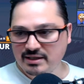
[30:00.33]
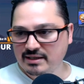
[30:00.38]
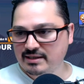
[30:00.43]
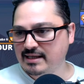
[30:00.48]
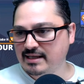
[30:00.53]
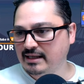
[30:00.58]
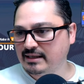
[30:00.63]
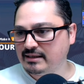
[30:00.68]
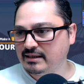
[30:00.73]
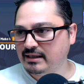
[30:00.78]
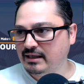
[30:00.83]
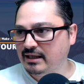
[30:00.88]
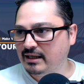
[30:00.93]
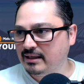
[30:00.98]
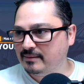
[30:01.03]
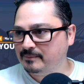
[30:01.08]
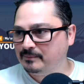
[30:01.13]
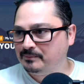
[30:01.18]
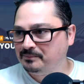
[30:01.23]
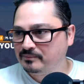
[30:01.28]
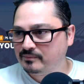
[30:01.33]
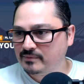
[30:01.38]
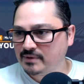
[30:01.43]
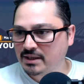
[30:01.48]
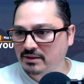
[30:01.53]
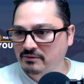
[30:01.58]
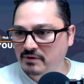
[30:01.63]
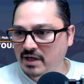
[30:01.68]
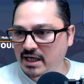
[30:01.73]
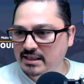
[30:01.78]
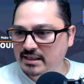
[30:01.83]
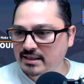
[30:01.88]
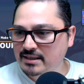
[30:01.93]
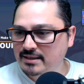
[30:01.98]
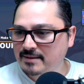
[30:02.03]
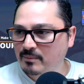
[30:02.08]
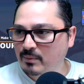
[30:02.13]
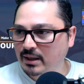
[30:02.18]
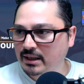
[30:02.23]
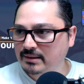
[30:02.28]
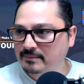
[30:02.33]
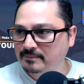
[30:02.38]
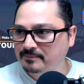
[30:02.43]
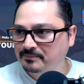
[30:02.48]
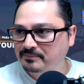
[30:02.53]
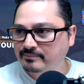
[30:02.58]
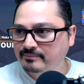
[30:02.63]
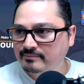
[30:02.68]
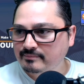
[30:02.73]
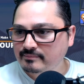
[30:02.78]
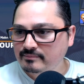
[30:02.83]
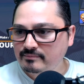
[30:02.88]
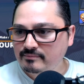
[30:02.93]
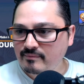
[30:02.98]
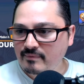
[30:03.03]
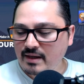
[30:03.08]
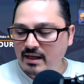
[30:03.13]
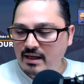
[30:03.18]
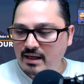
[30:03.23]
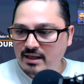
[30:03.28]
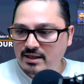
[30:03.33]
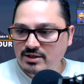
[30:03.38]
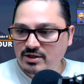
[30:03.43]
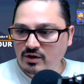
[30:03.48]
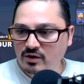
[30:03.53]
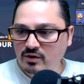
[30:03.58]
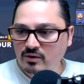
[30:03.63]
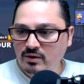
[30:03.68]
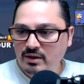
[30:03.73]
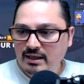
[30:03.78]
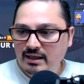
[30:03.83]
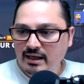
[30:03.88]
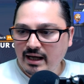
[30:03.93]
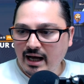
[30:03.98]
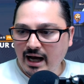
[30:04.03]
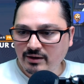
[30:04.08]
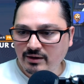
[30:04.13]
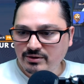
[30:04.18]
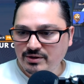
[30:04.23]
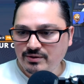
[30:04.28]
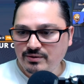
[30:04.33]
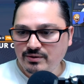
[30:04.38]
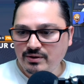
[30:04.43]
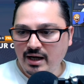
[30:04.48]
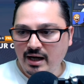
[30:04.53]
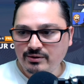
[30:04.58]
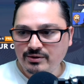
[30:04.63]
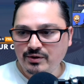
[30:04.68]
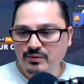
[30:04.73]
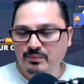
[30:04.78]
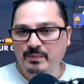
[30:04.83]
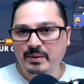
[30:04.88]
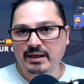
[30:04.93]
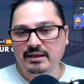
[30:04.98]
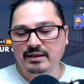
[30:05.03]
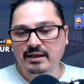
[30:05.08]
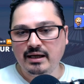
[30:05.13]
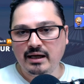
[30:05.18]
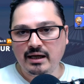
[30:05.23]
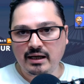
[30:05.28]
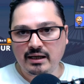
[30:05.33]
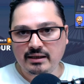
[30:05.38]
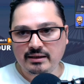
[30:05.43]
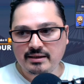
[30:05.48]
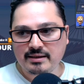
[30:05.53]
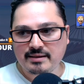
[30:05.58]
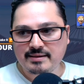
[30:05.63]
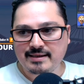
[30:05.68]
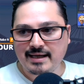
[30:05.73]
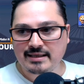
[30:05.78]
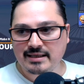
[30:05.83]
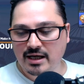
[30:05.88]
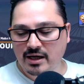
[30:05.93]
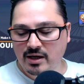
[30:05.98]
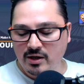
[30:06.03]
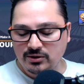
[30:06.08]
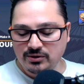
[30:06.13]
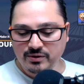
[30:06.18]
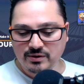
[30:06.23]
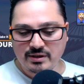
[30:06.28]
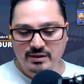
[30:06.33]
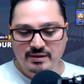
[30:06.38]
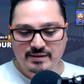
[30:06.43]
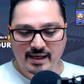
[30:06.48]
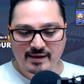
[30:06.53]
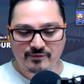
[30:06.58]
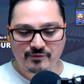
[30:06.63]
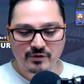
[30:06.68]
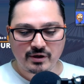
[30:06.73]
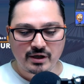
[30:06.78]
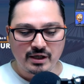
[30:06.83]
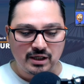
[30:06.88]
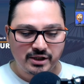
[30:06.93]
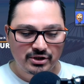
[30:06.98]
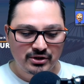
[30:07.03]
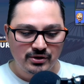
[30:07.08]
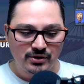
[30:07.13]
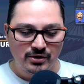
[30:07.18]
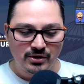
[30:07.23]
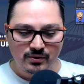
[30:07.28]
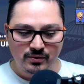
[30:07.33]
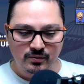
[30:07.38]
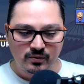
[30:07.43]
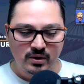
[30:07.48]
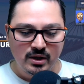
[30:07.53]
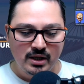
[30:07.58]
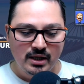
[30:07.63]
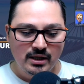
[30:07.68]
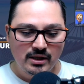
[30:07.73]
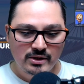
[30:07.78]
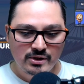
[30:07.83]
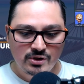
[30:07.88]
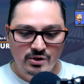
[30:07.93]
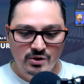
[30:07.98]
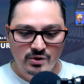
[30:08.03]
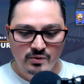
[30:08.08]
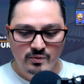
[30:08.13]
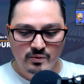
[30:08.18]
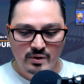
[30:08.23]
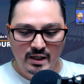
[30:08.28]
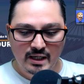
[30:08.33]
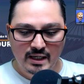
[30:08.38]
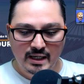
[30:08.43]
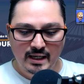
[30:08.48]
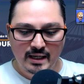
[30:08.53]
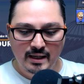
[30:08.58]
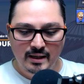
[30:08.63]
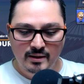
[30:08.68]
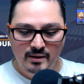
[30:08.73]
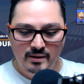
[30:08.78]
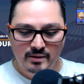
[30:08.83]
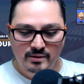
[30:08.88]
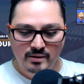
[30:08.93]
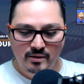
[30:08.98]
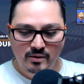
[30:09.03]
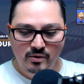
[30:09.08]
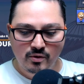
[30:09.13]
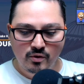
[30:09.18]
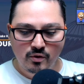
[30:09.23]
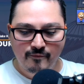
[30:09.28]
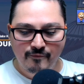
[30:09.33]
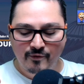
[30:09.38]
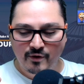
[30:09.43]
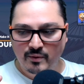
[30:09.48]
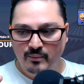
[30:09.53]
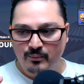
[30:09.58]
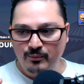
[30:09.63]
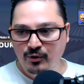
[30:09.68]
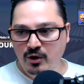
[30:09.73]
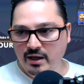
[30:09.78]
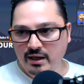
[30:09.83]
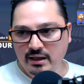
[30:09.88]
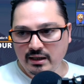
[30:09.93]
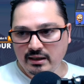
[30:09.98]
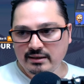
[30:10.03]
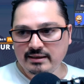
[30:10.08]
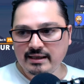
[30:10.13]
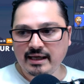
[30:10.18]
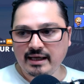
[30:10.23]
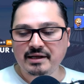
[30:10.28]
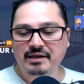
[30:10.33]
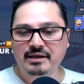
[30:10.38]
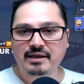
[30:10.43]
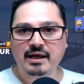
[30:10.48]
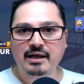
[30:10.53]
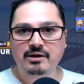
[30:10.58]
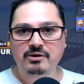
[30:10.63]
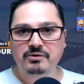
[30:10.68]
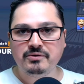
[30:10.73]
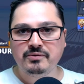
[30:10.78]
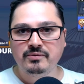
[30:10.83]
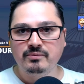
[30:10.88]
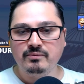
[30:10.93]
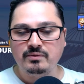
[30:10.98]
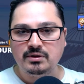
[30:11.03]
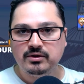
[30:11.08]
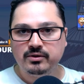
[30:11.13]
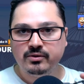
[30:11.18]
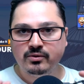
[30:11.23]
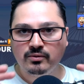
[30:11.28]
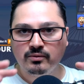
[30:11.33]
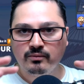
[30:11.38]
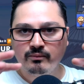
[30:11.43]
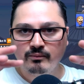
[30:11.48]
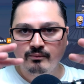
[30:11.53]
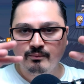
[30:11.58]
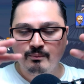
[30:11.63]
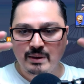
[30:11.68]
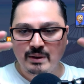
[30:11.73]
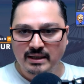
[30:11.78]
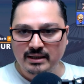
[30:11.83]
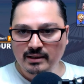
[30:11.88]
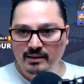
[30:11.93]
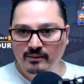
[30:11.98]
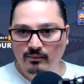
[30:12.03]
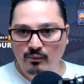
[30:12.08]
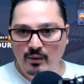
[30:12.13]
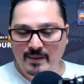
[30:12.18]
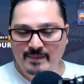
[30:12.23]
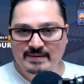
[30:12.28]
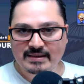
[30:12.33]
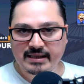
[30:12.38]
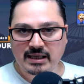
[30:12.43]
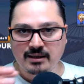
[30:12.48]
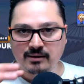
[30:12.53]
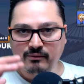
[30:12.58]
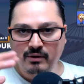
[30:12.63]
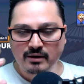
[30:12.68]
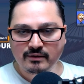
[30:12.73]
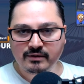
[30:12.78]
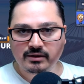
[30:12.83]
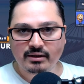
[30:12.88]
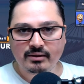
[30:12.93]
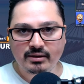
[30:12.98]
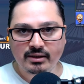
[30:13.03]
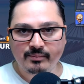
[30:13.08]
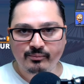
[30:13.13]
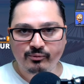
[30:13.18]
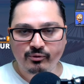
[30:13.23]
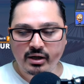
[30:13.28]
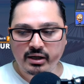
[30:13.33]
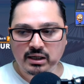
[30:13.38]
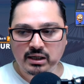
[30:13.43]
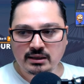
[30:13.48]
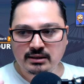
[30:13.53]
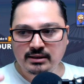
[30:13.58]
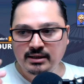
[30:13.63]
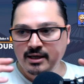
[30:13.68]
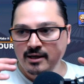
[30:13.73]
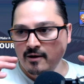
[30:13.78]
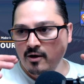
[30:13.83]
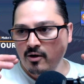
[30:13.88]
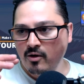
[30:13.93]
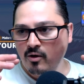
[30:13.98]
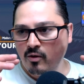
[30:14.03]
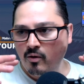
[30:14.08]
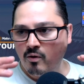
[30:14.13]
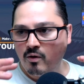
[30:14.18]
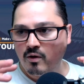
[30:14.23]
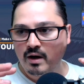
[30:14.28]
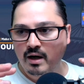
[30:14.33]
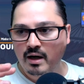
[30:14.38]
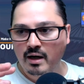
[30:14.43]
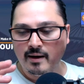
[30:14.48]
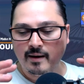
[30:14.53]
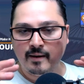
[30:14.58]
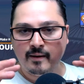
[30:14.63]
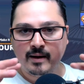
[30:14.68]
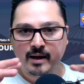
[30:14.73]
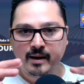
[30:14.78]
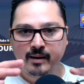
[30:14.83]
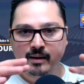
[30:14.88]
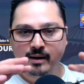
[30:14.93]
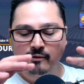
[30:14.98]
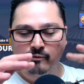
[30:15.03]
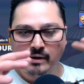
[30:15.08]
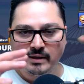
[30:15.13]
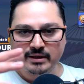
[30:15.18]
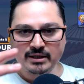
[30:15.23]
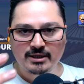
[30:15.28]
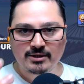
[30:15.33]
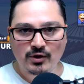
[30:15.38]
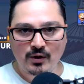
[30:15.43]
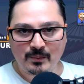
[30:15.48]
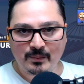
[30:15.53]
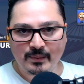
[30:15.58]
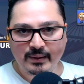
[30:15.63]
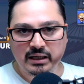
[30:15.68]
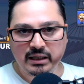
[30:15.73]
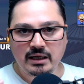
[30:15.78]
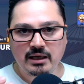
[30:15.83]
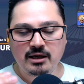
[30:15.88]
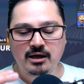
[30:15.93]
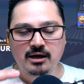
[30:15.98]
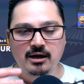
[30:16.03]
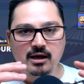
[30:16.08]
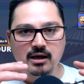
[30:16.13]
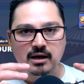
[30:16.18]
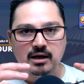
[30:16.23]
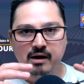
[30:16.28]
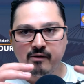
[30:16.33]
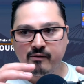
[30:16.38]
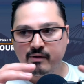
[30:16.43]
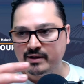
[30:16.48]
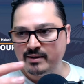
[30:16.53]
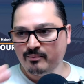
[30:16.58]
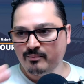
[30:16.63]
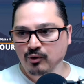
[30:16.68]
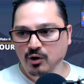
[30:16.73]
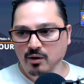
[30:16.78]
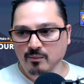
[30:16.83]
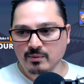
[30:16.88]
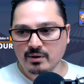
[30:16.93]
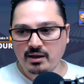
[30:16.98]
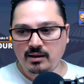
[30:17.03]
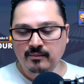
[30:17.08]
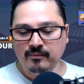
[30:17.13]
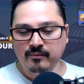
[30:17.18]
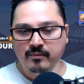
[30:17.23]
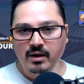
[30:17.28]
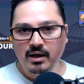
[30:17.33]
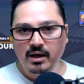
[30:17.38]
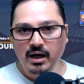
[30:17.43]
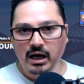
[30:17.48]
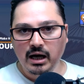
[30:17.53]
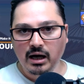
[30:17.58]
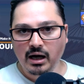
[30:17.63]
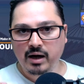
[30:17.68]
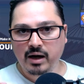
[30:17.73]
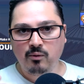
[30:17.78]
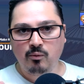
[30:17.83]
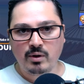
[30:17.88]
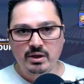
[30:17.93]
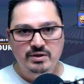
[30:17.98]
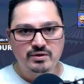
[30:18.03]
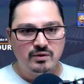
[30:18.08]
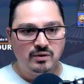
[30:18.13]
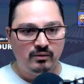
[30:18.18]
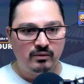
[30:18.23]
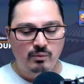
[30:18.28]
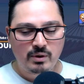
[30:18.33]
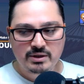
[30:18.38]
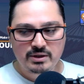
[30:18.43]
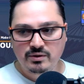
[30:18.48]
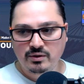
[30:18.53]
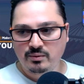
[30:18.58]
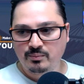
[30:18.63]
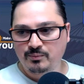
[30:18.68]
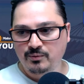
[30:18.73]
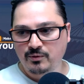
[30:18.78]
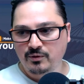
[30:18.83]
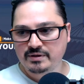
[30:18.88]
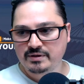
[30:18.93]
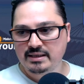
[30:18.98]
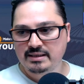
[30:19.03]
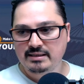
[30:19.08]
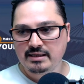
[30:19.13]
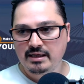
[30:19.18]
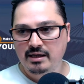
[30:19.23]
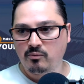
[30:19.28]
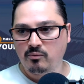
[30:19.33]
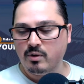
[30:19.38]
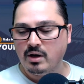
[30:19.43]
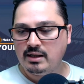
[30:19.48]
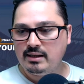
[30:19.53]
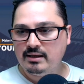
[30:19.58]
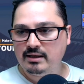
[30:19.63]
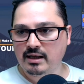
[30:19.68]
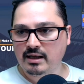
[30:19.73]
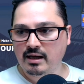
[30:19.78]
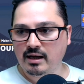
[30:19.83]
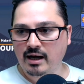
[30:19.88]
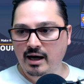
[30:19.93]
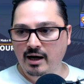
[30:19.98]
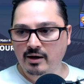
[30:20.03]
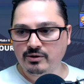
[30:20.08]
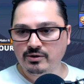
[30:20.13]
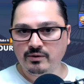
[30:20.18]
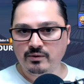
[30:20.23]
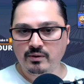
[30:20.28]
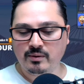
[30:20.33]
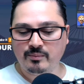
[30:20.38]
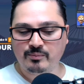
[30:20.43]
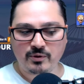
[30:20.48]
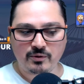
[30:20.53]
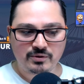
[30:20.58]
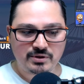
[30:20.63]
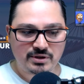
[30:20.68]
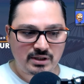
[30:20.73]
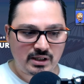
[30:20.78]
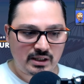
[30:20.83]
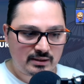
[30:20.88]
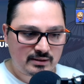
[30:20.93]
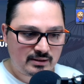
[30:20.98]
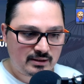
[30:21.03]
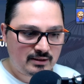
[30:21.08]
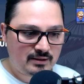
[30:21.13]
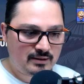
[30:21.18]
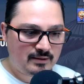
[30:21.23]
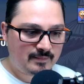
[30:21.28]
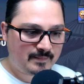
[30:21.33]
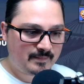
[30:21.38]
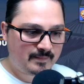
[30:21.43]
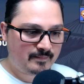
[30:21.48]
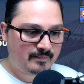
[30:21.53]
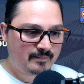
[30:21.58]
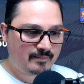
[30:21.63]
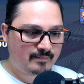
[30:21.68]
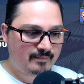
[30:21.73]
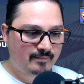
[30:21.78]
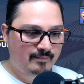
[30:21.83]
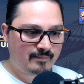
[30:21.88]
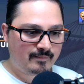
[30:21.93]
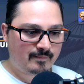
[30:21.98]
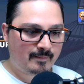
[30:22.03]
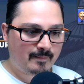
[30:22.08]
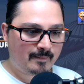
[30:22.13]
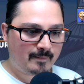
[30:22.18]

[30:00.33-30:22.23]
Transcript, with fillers: is not um, the greatest, but so how do you how do you build the the site? Like how do you decide for a niche? Do you do you uh, look for a product and then you you build a website around the, the product or uh, around the topic, around the problem? Uh, what's your what's your process there? What uh, how do you approach this? Uh,